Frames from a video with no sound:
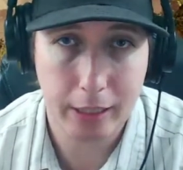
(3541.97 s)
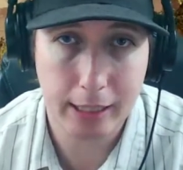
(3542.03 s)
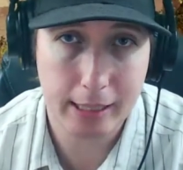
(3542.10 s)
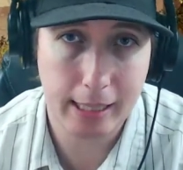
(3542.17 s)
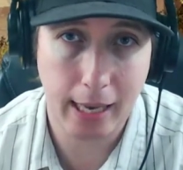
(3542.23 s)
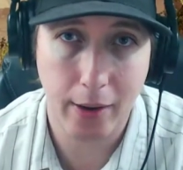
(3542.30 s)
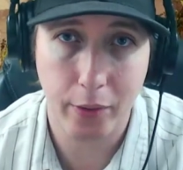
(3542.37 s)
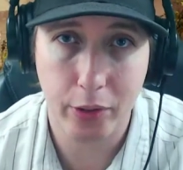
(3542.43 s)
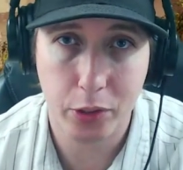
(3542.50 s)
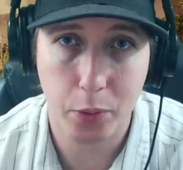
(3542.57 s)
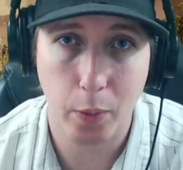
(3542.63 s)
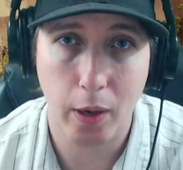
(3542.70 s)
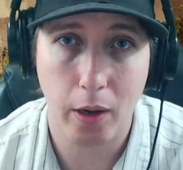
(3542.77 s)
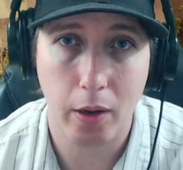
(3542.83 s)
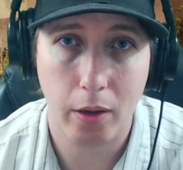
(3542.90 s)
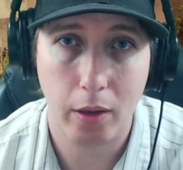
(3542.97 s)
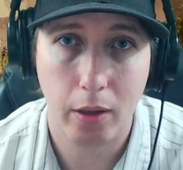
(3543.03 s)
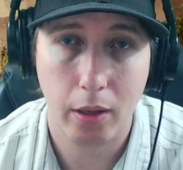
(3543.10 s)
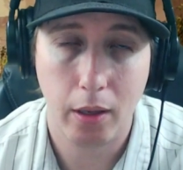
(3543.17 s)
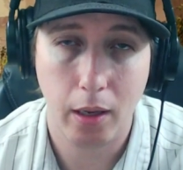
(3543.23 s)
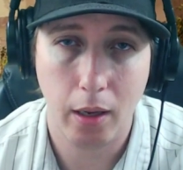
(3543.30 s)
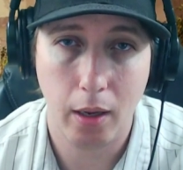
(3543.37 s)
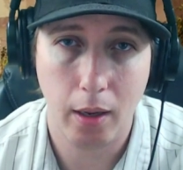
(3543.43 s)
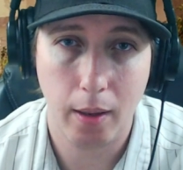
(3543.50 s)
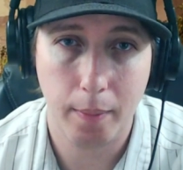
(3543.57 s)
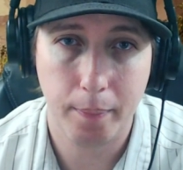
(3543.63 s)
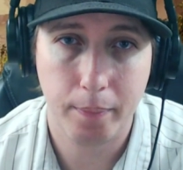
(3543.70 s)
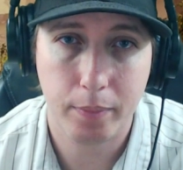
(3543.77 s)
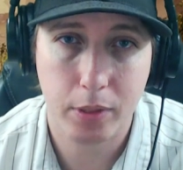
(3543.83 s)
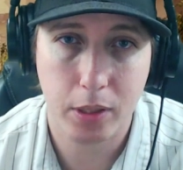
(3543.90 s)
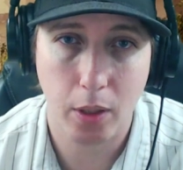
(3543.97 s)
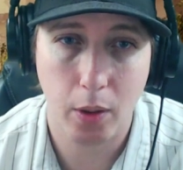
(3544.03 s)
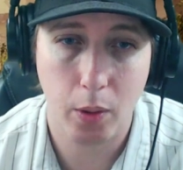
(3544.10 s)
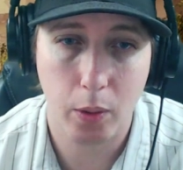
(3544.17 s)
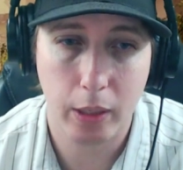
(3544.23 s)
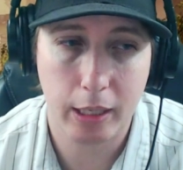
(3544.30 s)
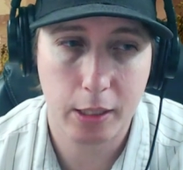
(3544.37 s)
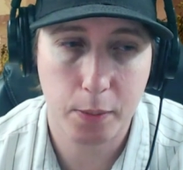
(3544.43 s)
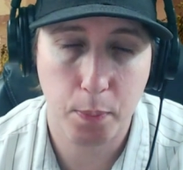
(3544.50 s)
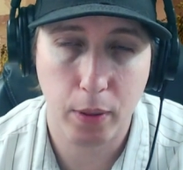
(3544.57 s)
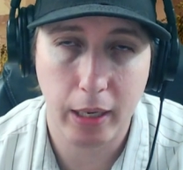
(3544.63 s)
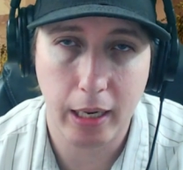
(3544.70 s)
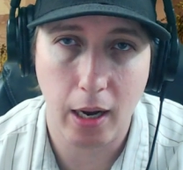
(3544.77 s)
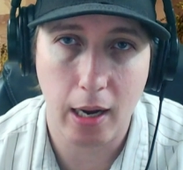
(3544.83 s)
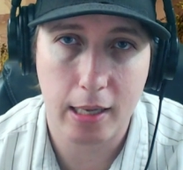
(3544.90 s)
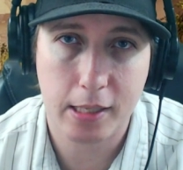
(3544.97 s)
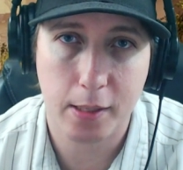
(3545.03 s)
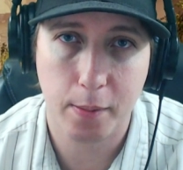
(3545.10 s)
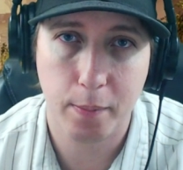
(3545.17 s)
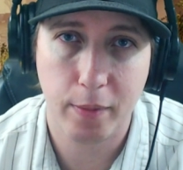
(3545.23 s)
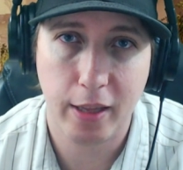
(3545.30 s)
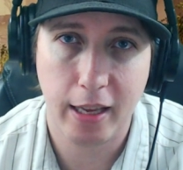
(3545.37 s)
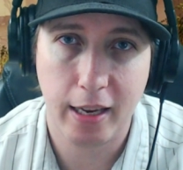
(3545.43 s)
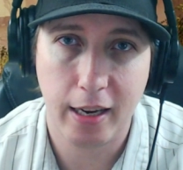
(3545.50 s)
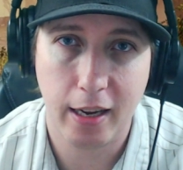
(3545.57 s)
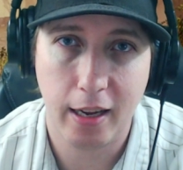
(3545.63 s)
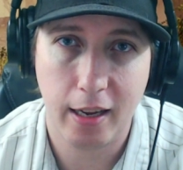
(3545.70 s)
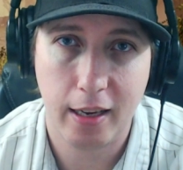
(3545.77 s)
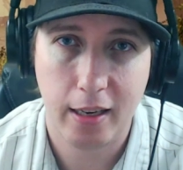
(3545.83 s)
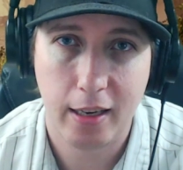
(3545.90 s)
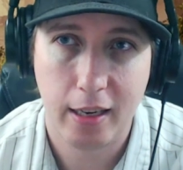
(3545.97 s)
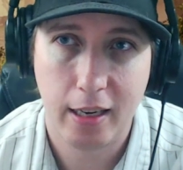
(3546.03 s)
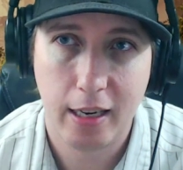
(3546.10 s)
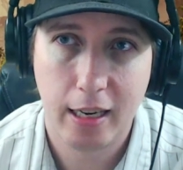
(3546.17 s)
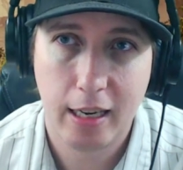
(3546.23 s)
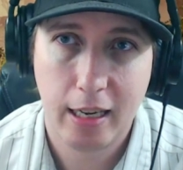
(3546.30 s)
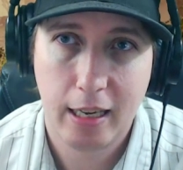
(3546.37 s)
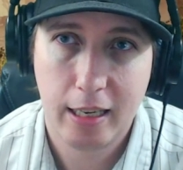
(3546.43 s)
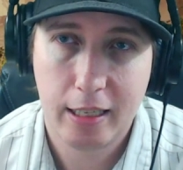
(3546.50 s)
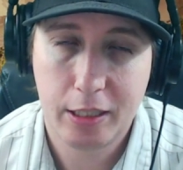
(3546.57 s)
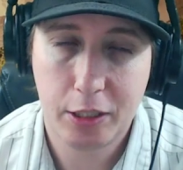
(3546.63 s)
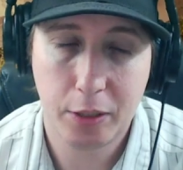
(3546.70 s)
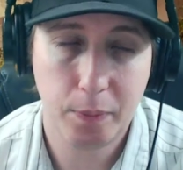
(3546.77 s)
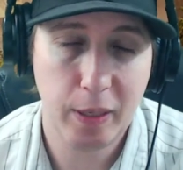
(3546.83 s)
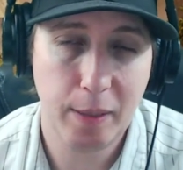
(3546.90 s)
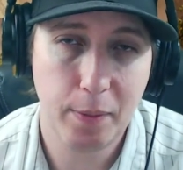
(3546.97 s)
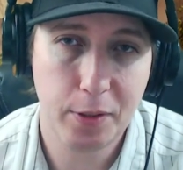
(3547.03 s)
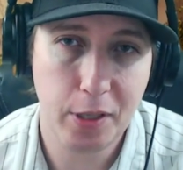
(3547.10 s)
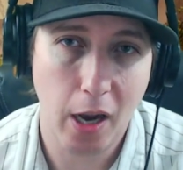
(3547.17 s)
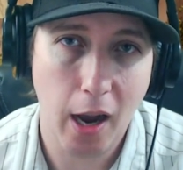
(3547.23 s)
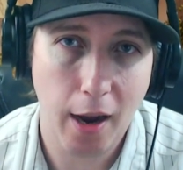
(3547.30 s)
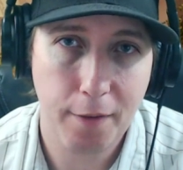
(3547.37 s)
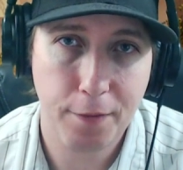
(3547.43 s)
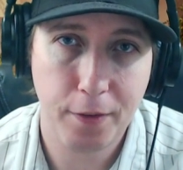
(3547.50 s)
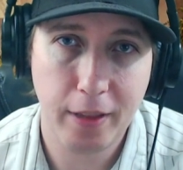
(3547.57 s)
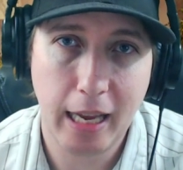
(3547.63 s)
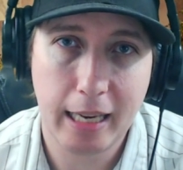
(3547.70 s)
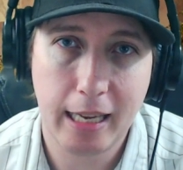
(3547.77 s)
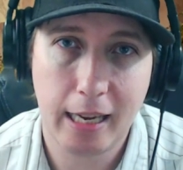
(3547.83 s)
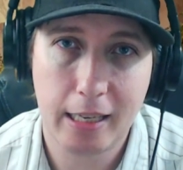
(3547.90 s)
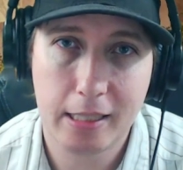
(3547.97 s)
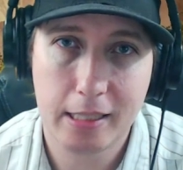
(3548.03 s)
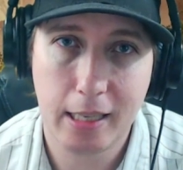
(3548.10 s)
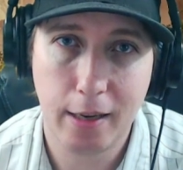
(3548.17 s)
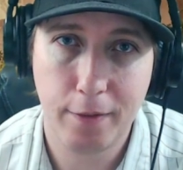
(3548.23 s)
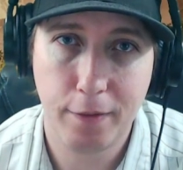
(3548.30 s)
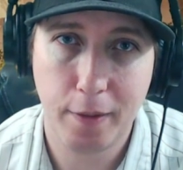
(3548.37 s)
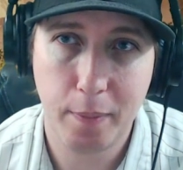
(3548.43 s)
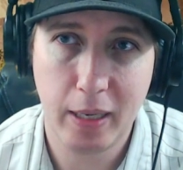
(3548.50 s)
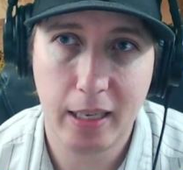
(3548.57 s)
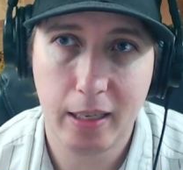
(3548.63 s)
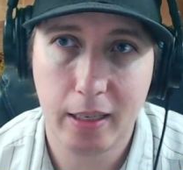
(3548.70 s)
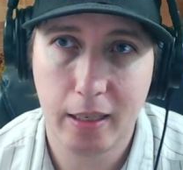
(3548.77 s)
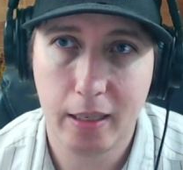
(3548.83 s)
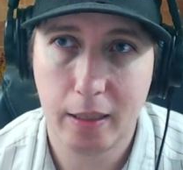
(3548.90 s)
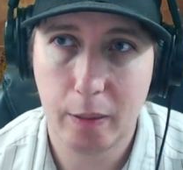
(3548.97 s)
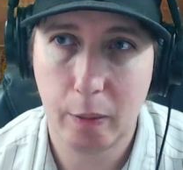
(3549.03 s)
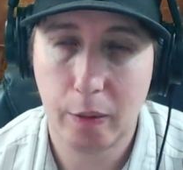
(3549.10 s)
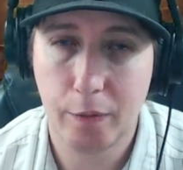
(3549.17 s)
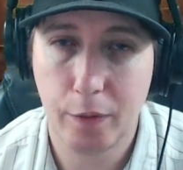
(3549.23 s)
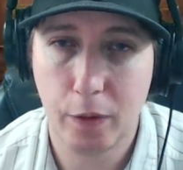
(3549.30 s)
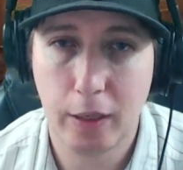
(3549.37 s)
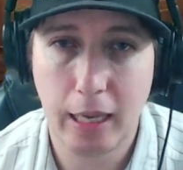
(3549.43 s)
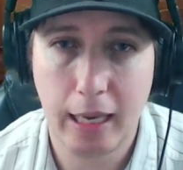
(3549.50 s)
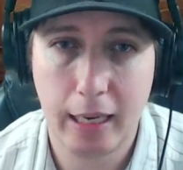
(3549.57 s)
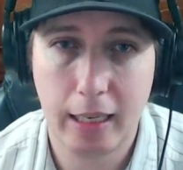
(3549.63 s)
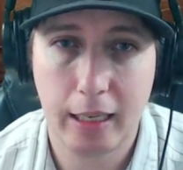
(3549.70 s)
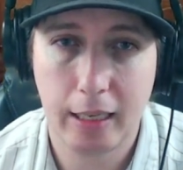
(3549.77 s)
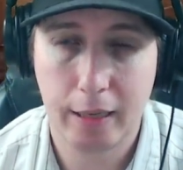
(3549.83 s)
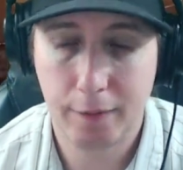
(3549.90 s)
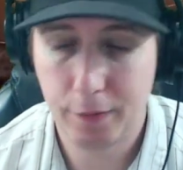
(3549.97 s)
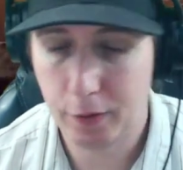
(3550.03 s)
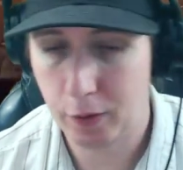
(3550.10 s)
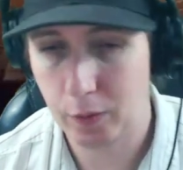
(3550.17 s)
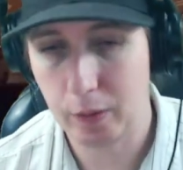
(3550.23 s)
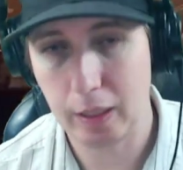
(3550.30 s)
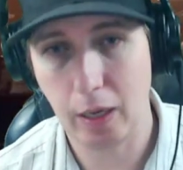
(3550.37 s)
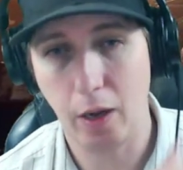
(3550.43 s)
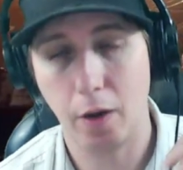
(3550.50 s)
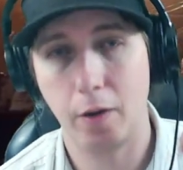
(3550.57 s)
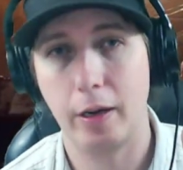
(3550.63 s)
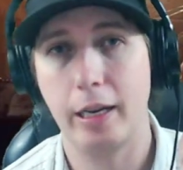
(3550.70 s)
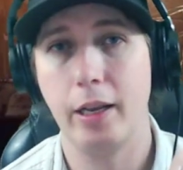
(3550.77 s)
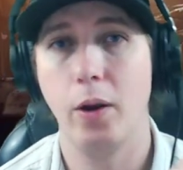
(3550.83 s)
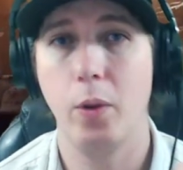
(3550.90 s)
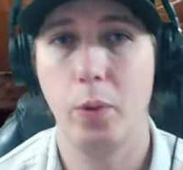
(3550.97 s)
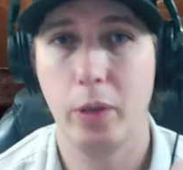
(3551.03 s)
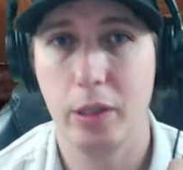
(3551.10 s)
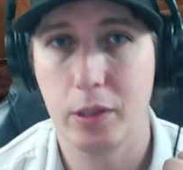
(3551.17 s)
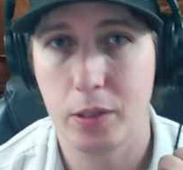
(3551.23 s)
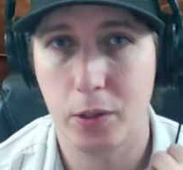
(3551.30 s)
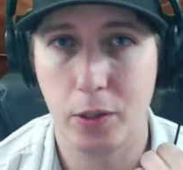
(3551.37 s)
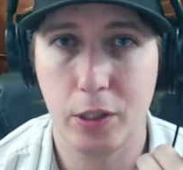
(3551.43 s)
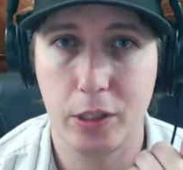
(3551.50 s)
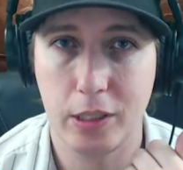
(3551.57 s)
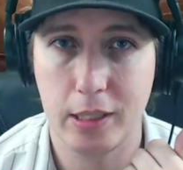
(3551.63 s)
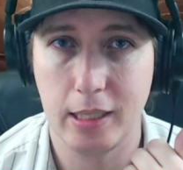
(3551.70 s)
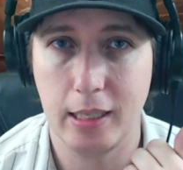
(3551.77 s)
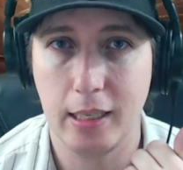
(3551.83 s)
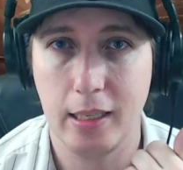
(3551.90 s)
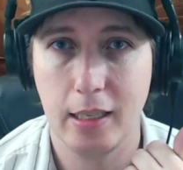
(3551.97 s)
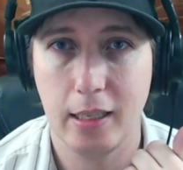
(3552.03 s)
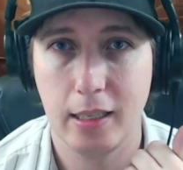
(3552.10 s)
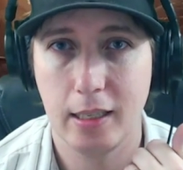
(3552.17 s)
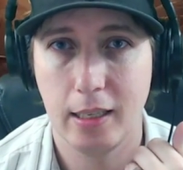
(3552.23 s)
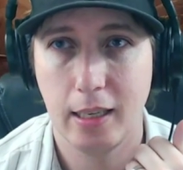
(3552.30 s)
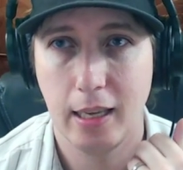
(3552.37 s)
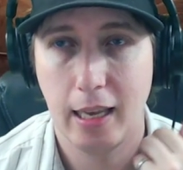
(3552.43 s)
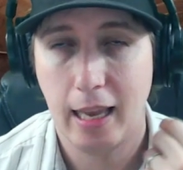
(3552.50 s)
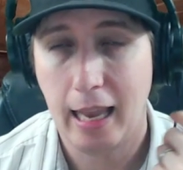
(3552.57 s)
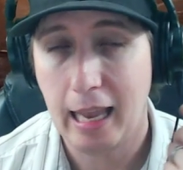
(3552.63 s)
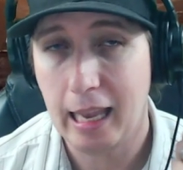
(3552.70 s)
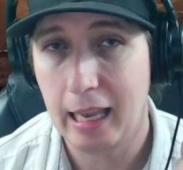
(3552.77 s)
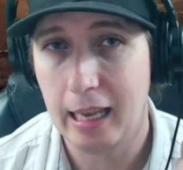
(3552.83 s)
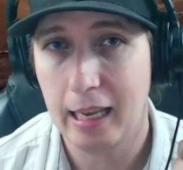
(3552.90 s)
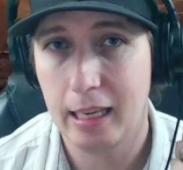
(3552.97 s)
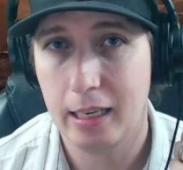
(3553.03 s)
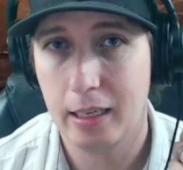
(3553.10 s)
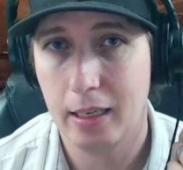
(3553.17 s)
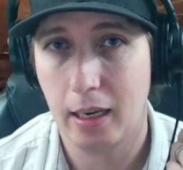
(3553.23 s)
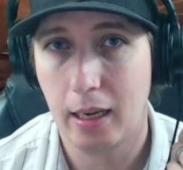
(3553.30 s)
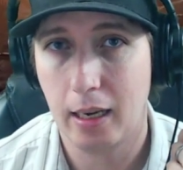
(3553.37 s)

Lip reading: discount as well. So it's pretty awesome that to be able to offer that kind of stuff. I mean, if you already own Insurgency and